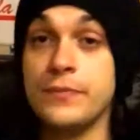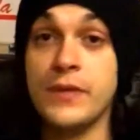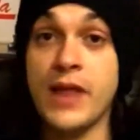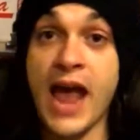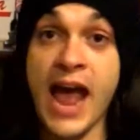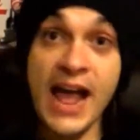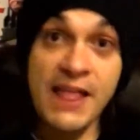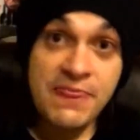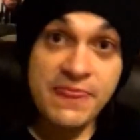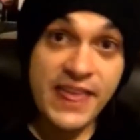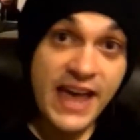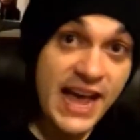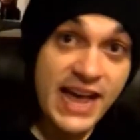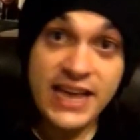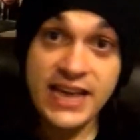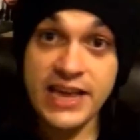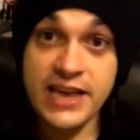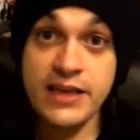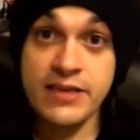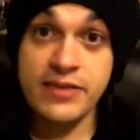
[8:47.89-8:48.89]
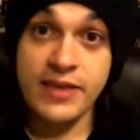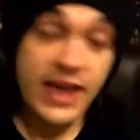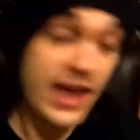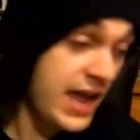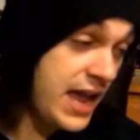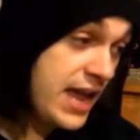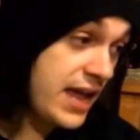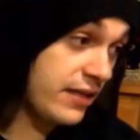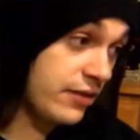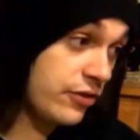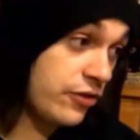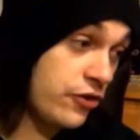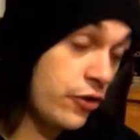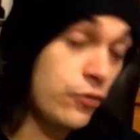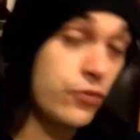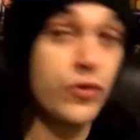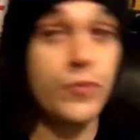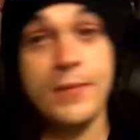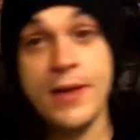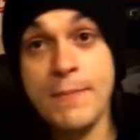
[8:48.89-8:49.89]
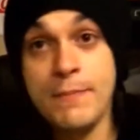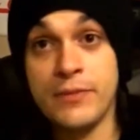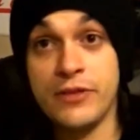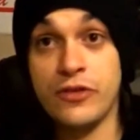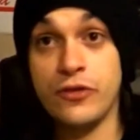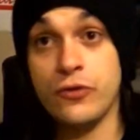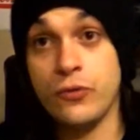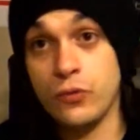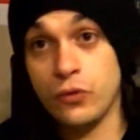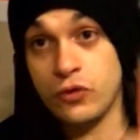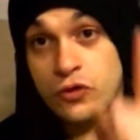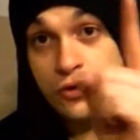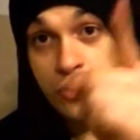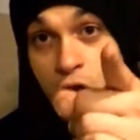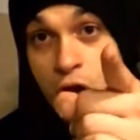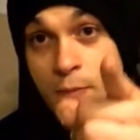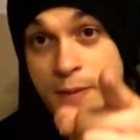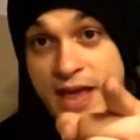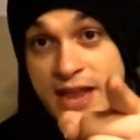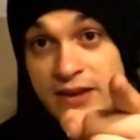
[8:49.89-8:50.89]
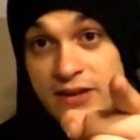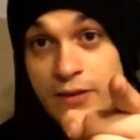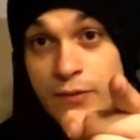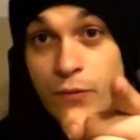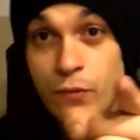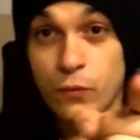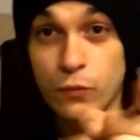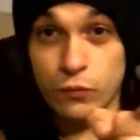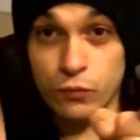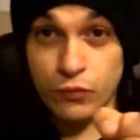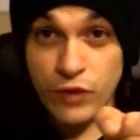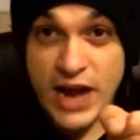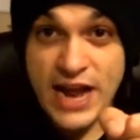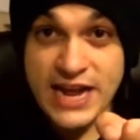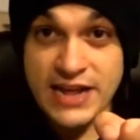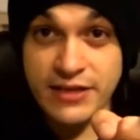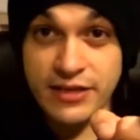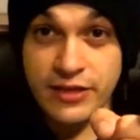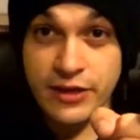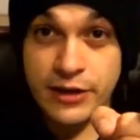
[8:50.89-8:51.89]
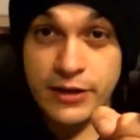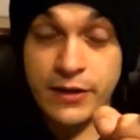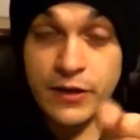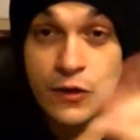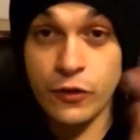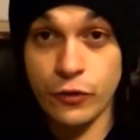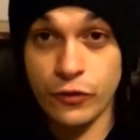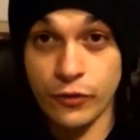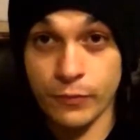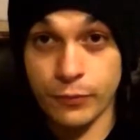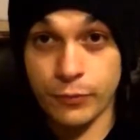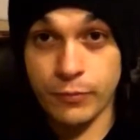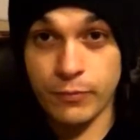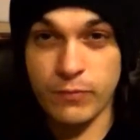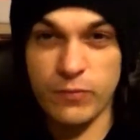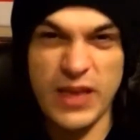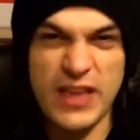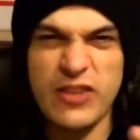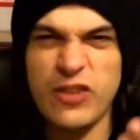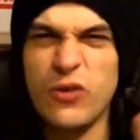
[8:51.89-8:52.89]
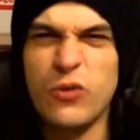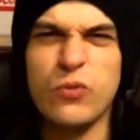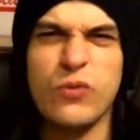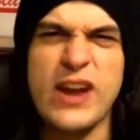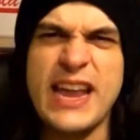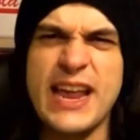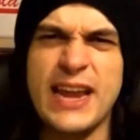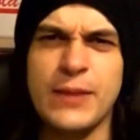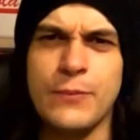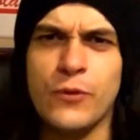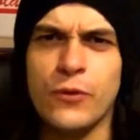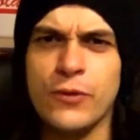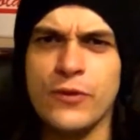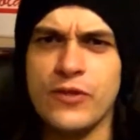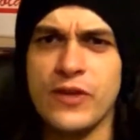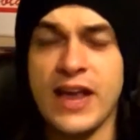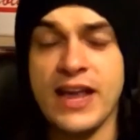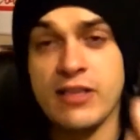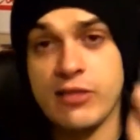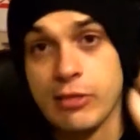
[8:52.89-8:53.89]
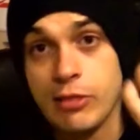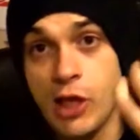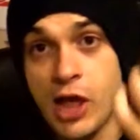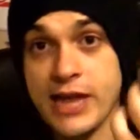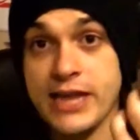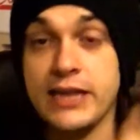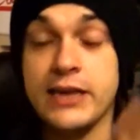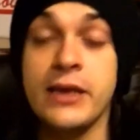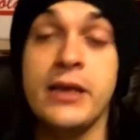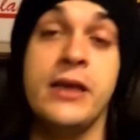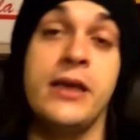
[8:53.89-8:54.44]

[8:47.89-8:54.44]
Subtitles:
And that is it. So remember to comment, rate, it's not rate anymore, is it? It's like.